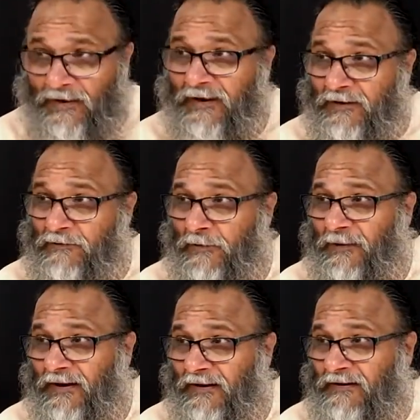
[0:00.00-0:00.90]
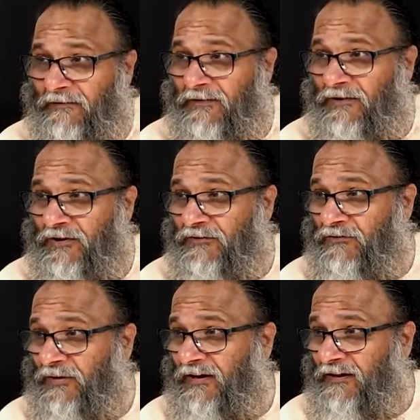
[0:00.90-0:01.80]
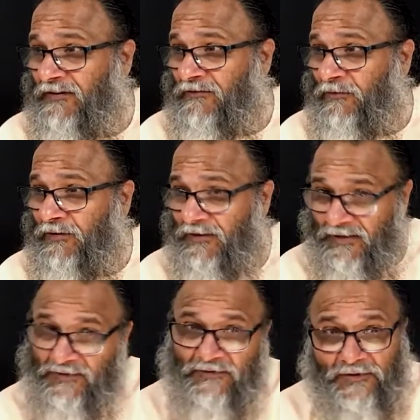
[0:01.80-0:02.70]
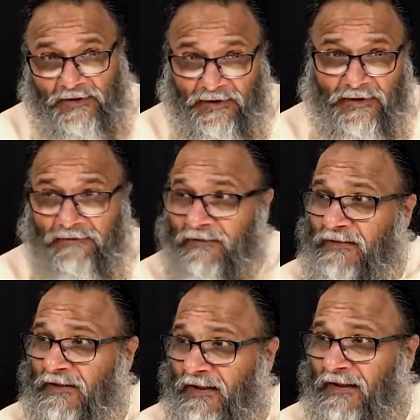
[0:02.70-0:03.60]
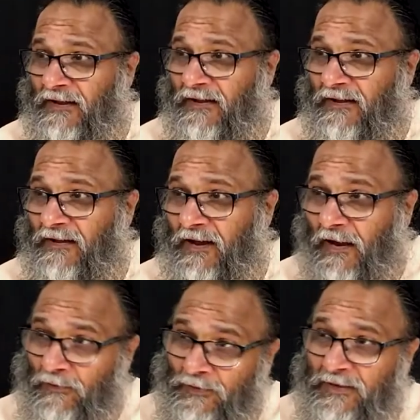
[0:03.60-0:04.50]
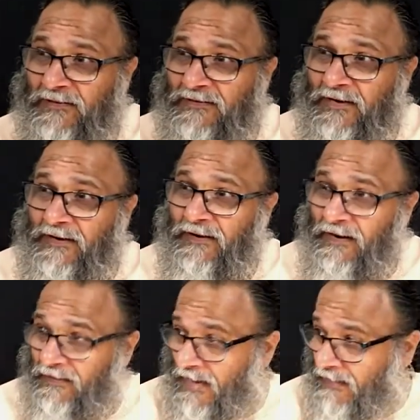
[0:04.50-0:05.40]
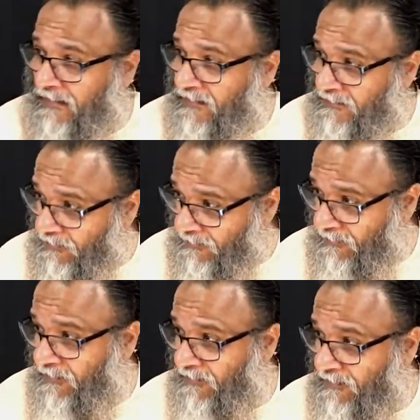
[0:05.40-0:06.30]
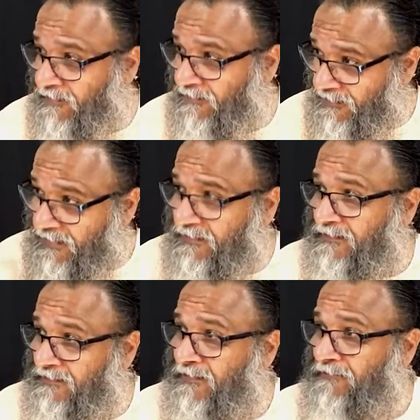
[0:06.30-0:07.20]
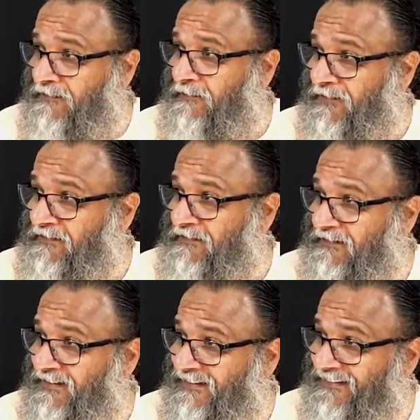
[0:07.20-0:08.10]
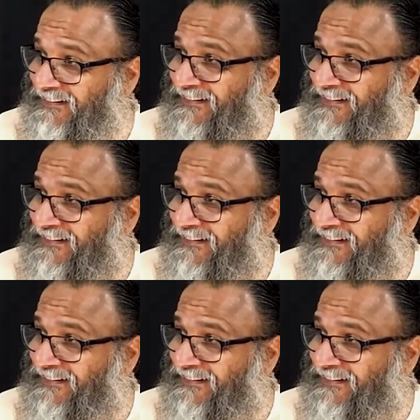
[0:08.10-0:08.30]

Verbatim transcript: So Jnaneshwar Maharaj, even though he is 12 years old, he has studied everything. How he has studied at that age, that itself is a mystery.